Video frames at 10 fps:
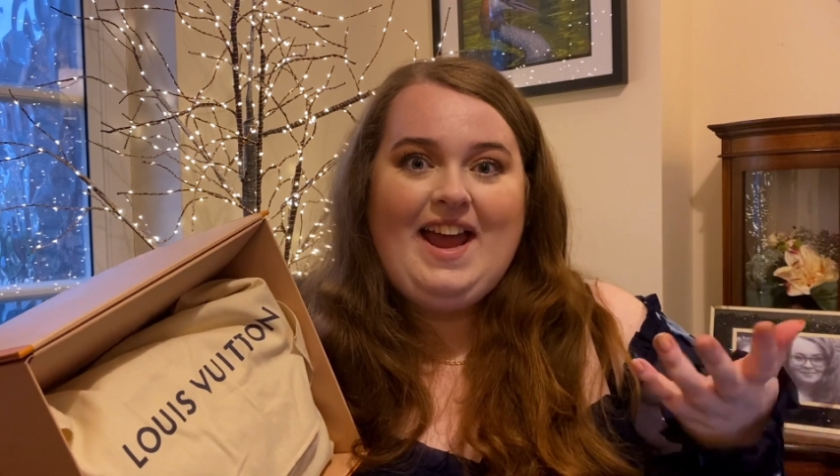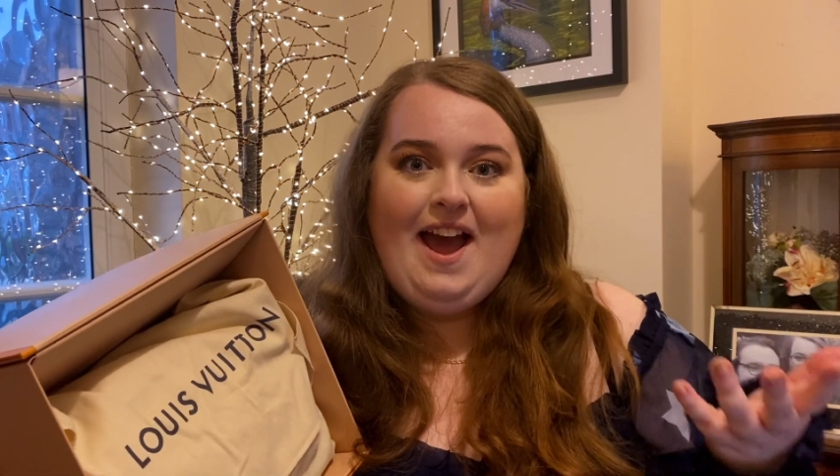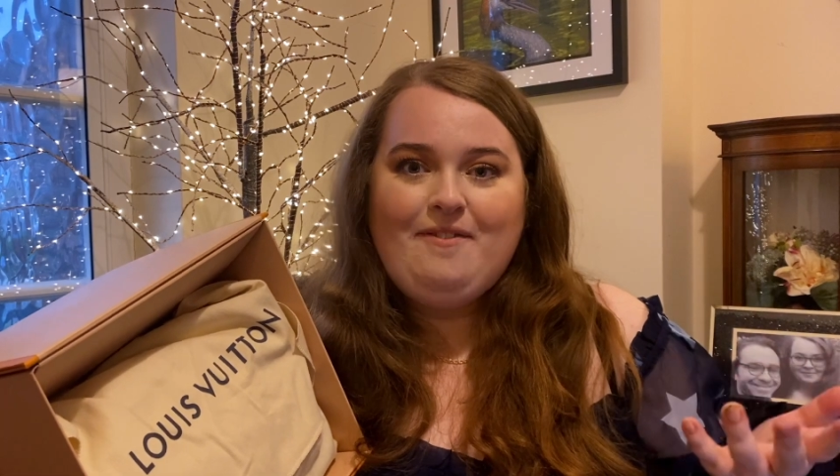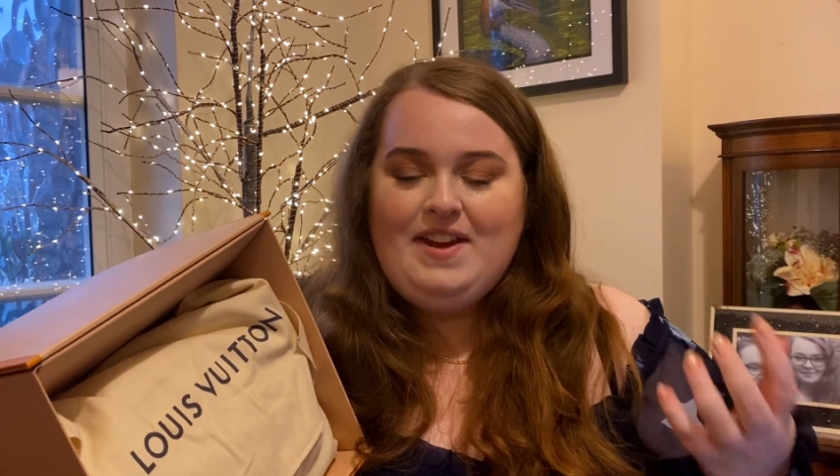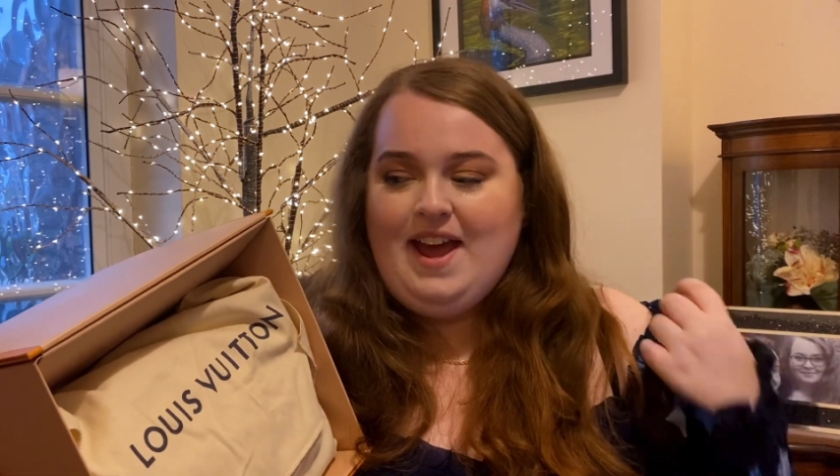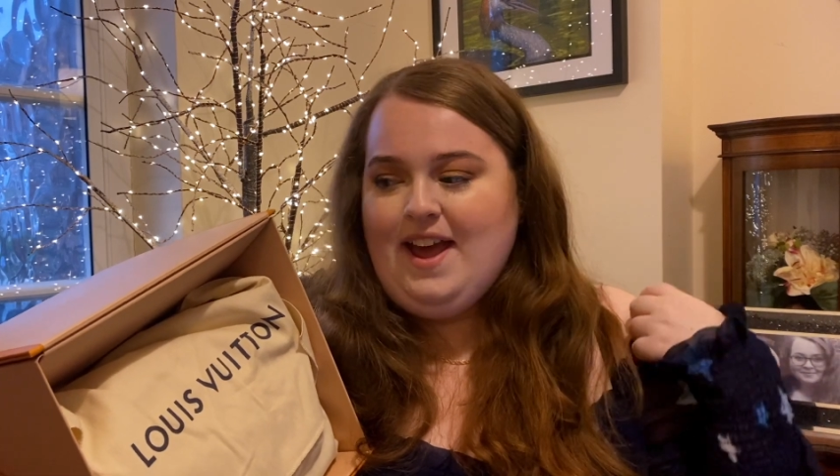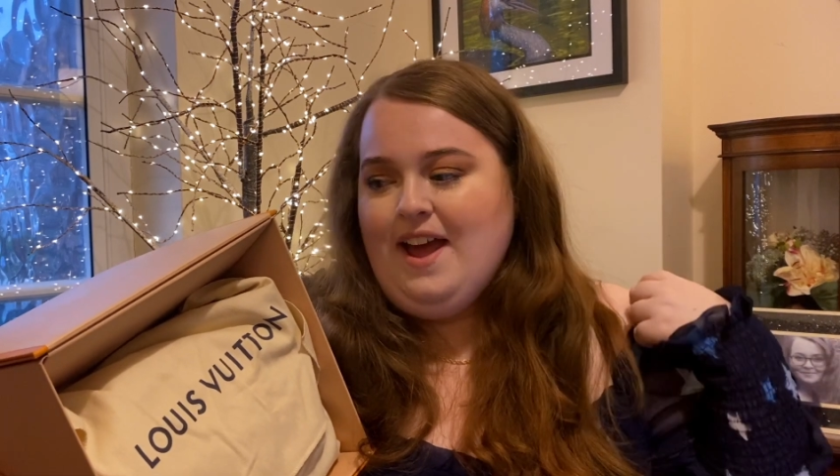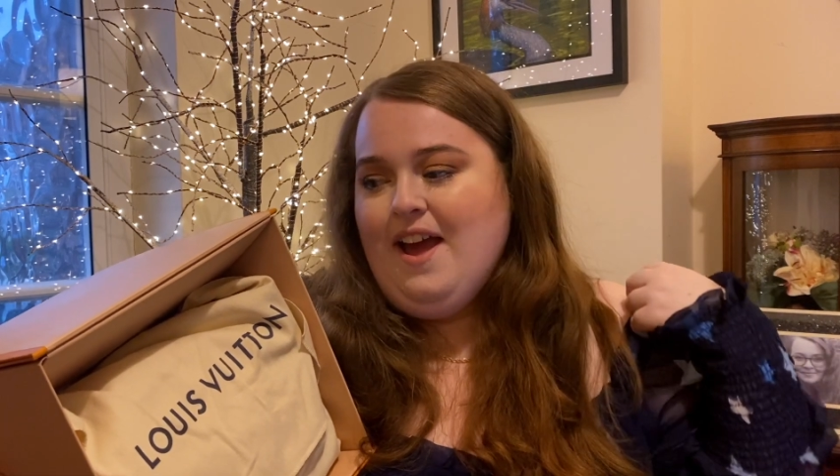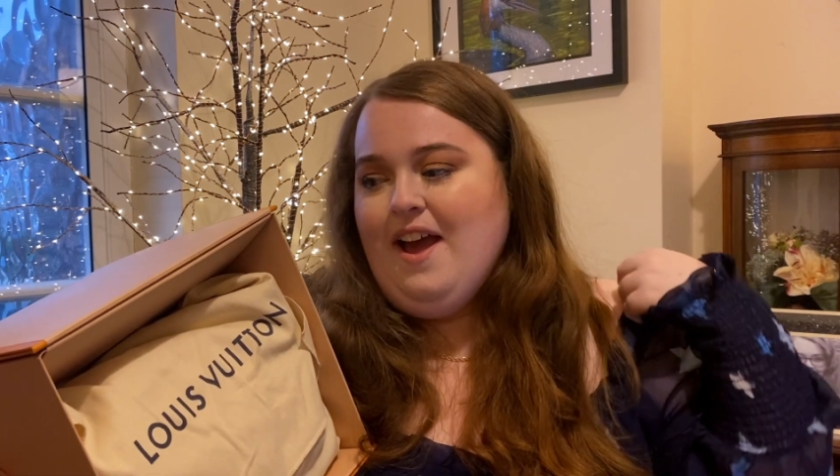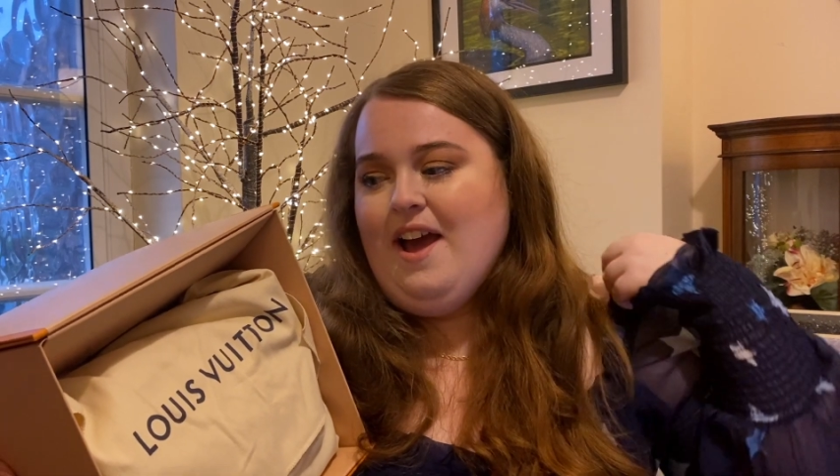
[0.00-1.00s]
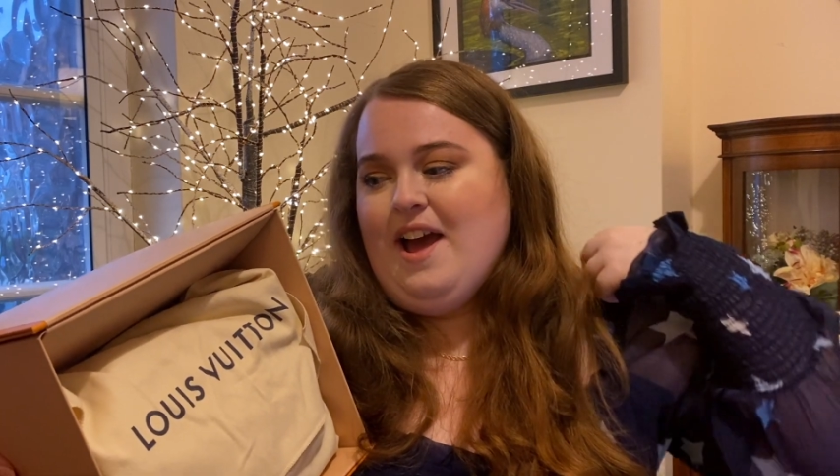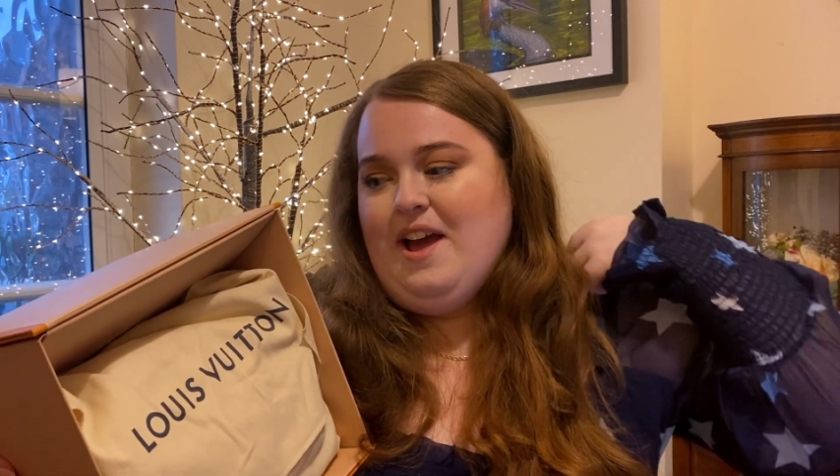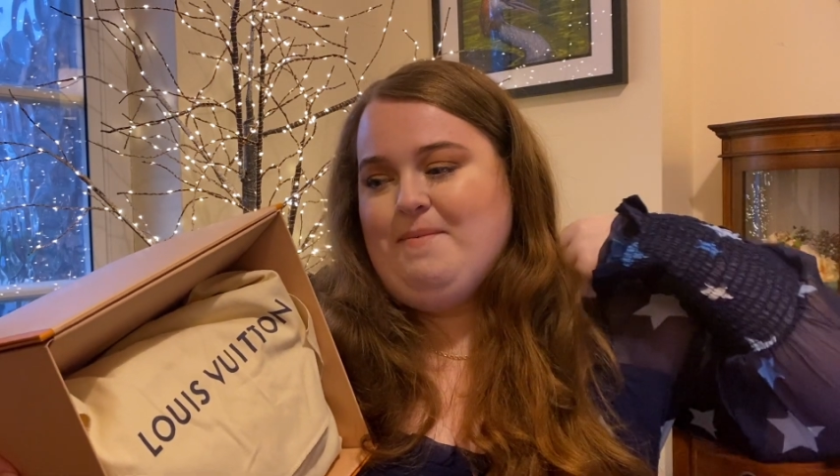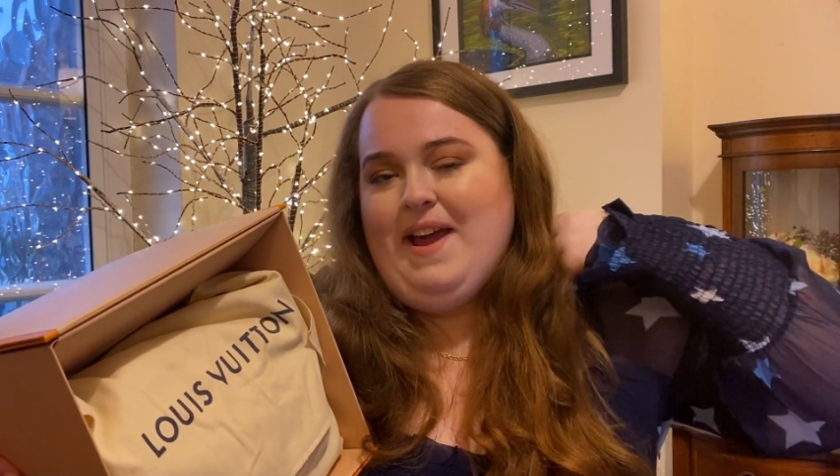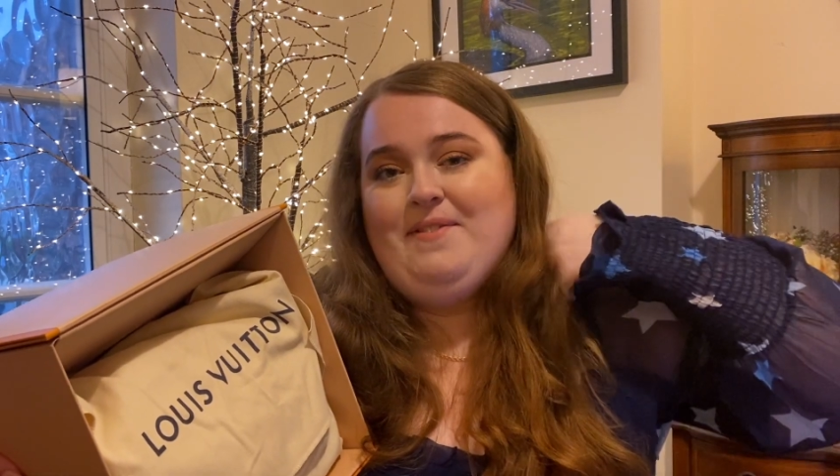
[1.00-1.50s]
have yet
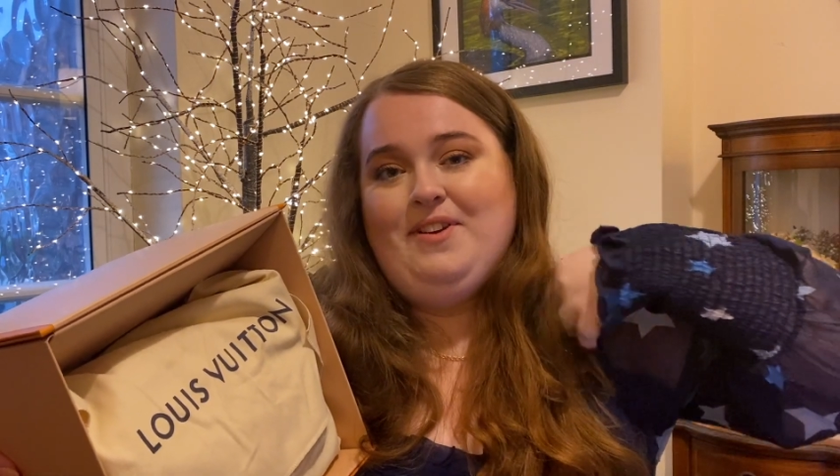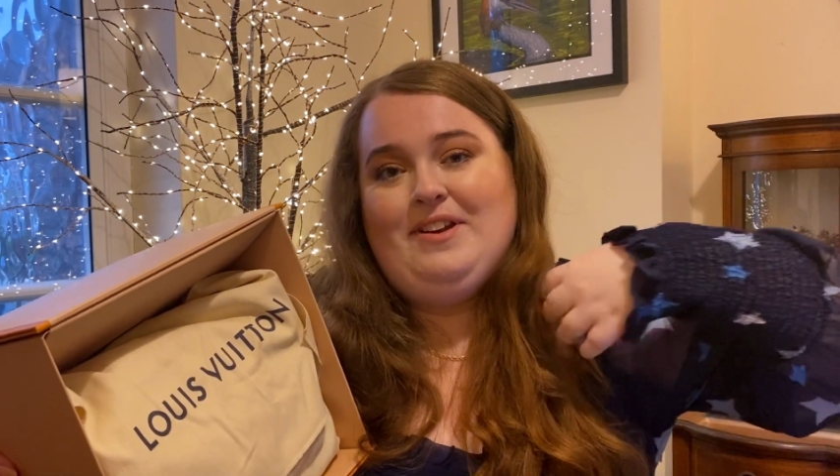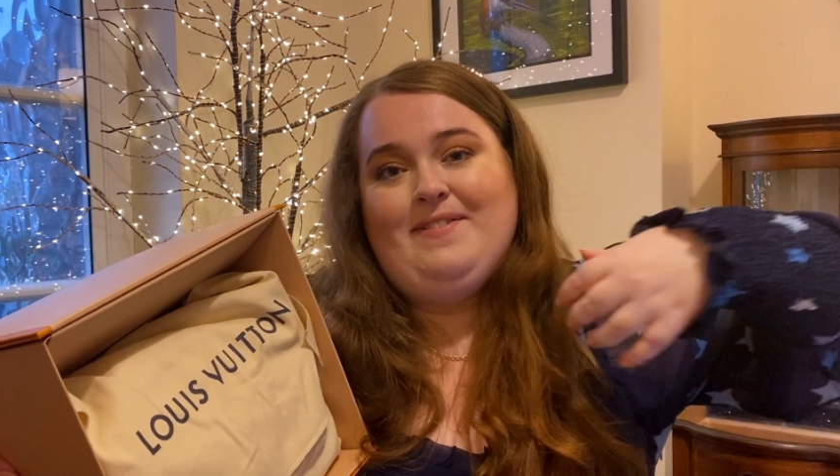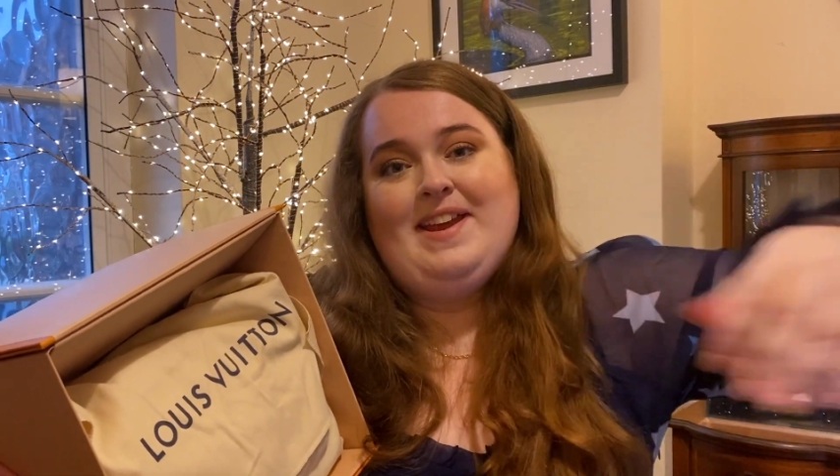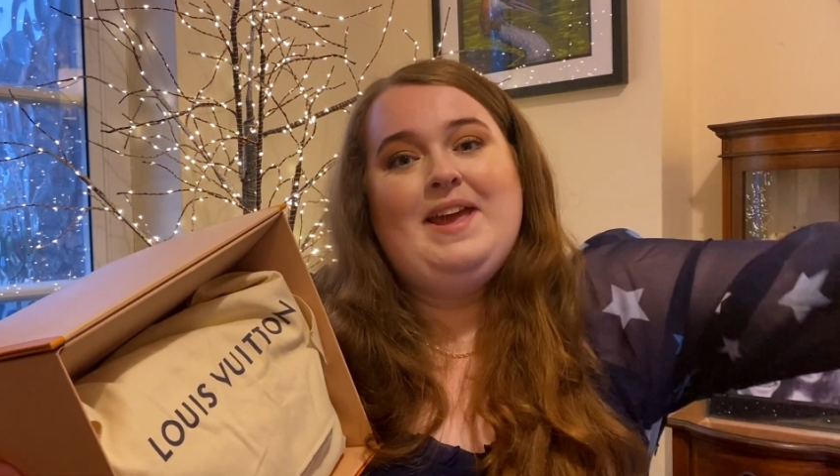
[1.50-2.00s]
um, I have a lot of like